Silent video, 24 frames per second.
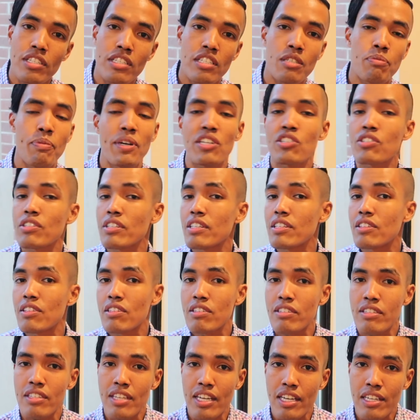especially in the
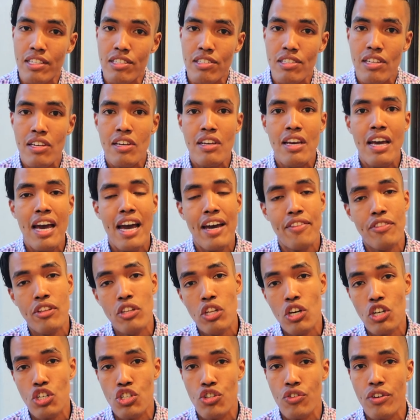States, had the
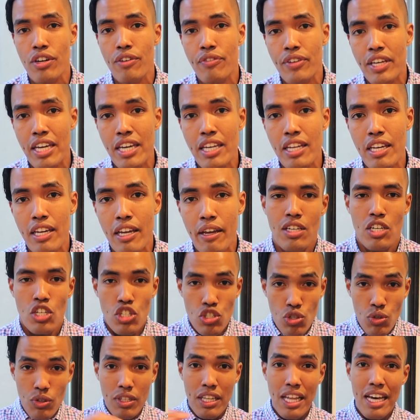luxury of getting.
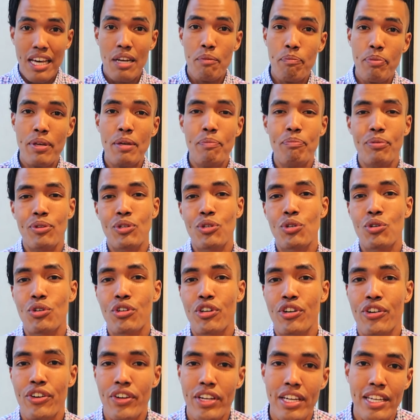So a lot of people know
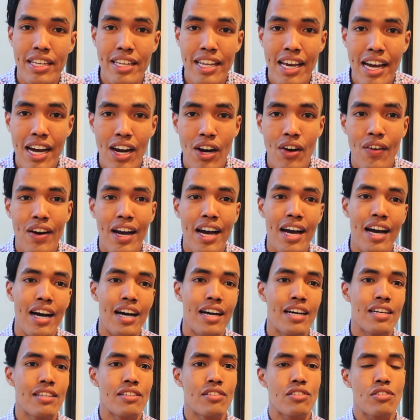Korea now
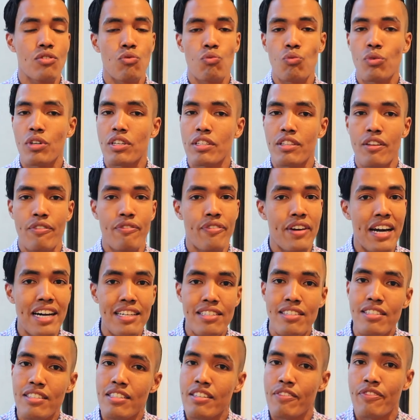as one of the
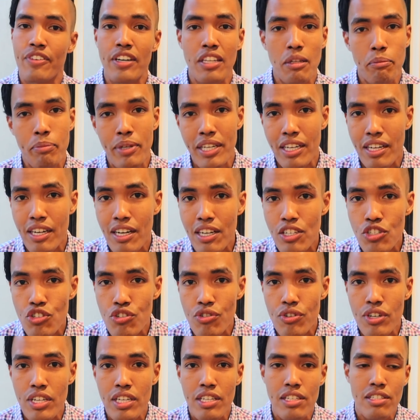fastest developing
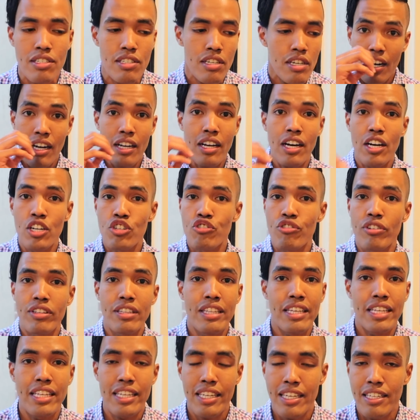countries, a country
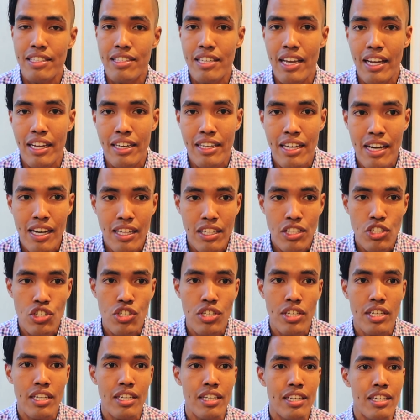leading in
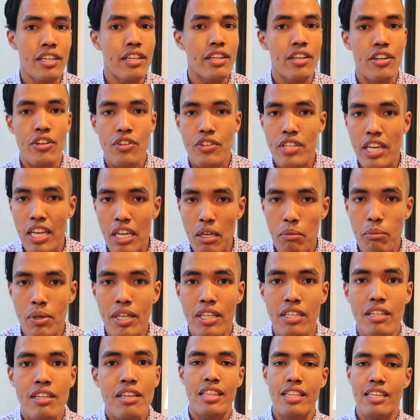technology and
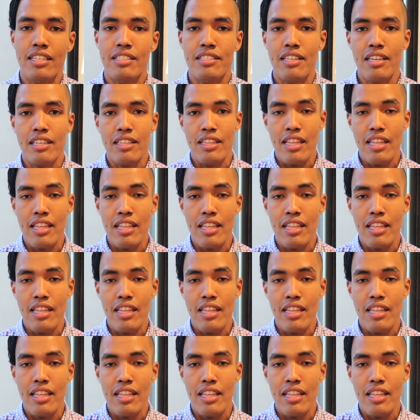entertainment, things like